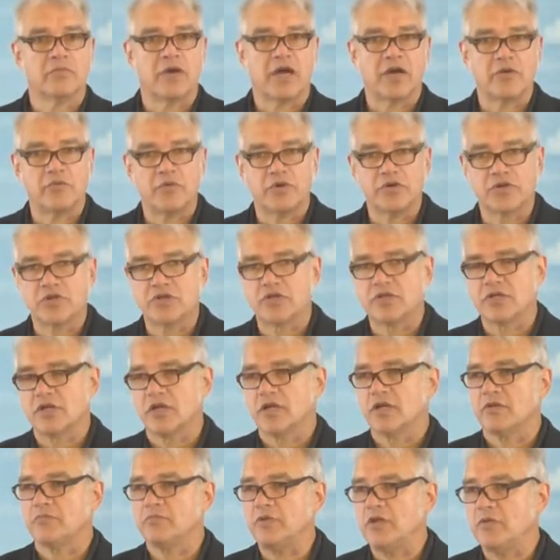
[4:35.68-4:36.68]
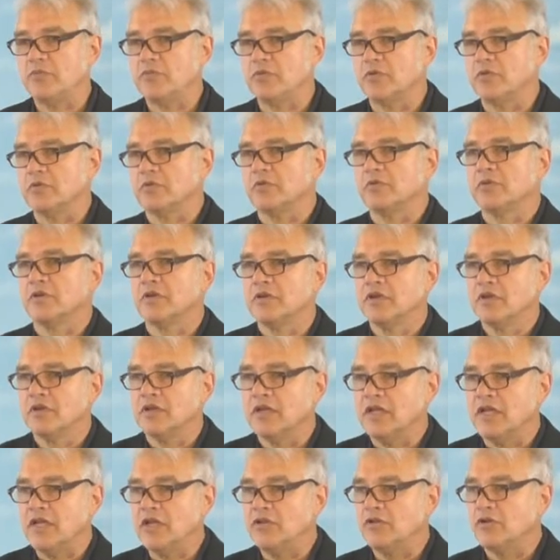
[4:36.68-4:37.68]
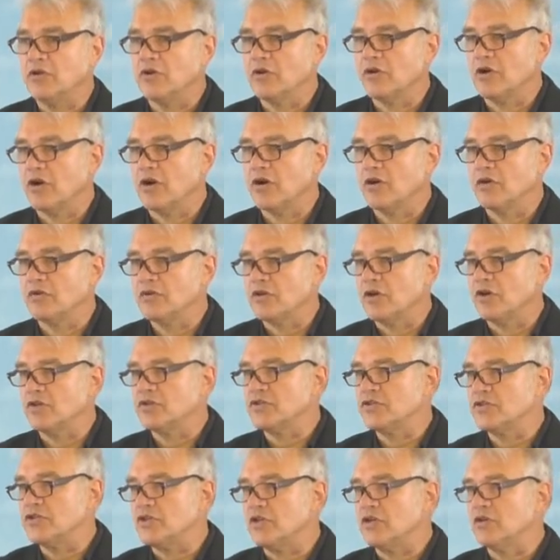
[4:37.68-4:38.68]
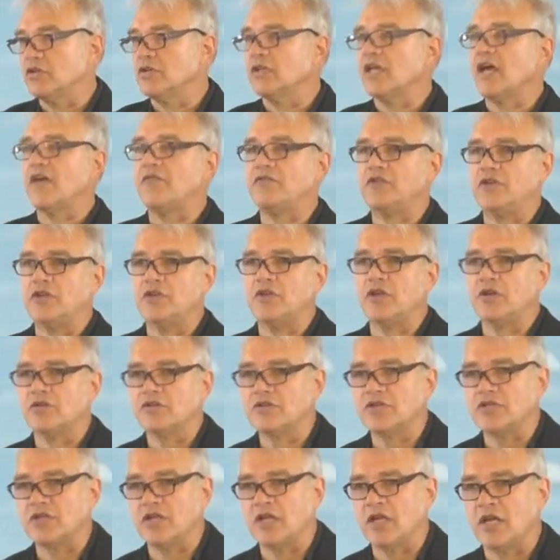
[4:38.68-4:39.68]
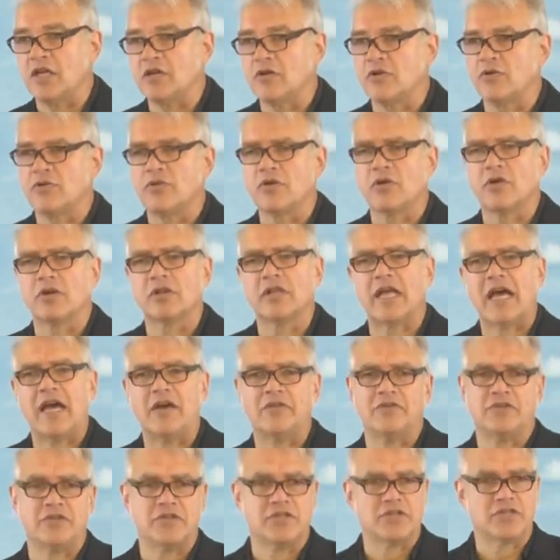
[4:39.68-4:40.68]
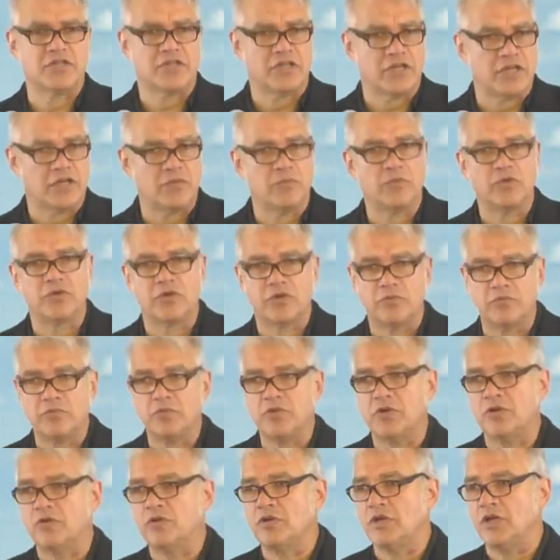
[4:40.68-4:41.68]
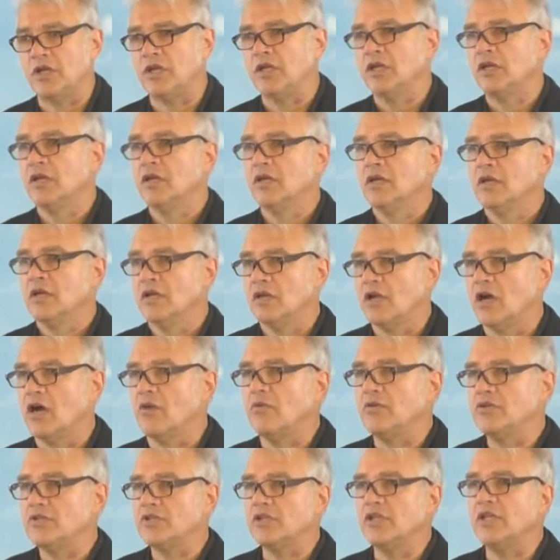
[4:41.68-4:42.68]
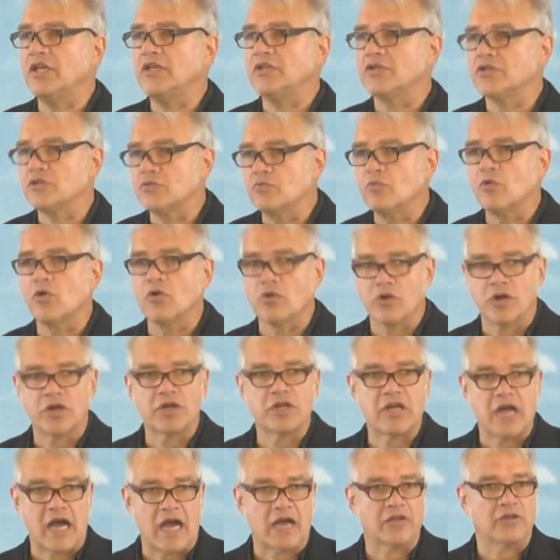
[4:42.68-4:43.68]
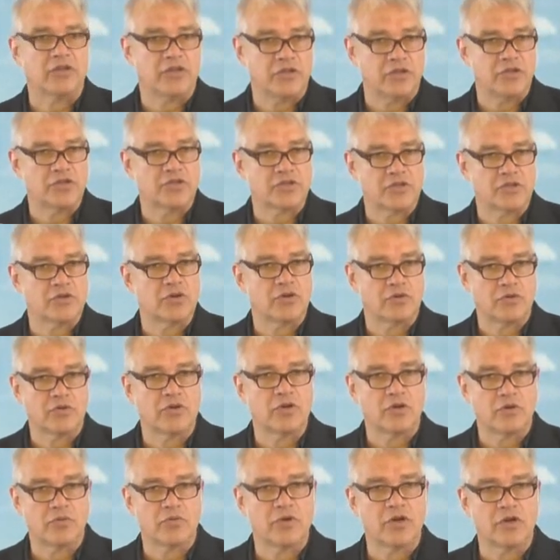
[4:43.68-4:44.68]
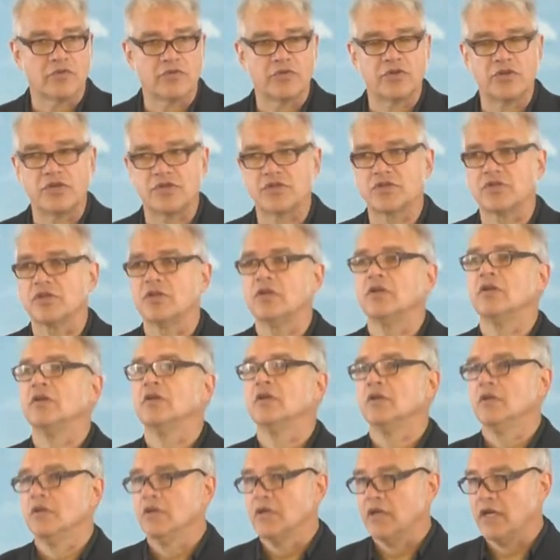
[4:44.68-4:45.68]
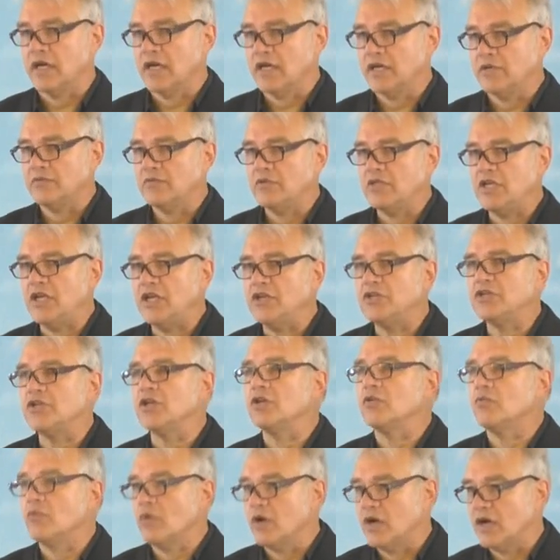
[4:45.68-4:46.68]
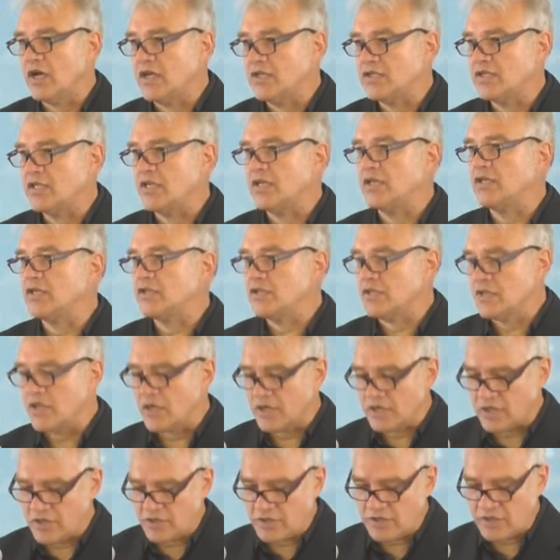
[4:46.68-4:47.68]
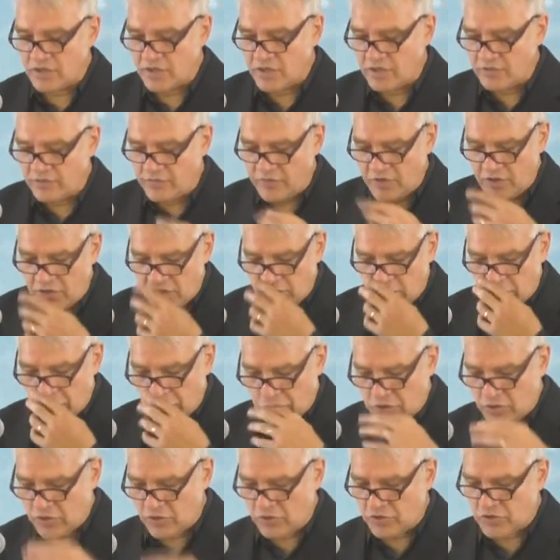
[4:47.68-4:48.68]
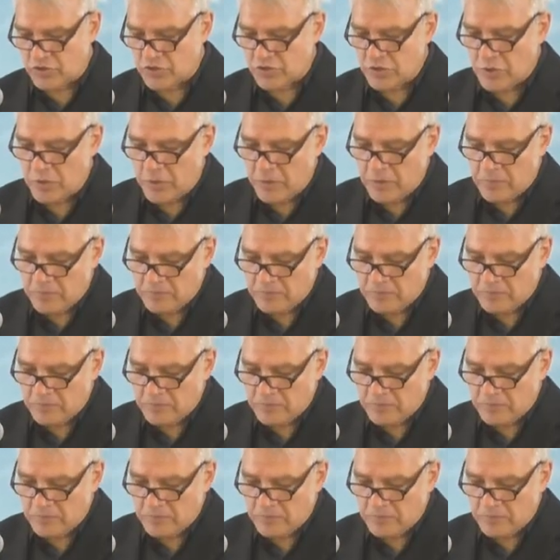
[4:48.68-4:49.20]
by which people either are still left in their sin or they're allowed to sin with impunity. It always leads to more ungodliness, though, whatever this teaching was that had snuck into the Ephesian church.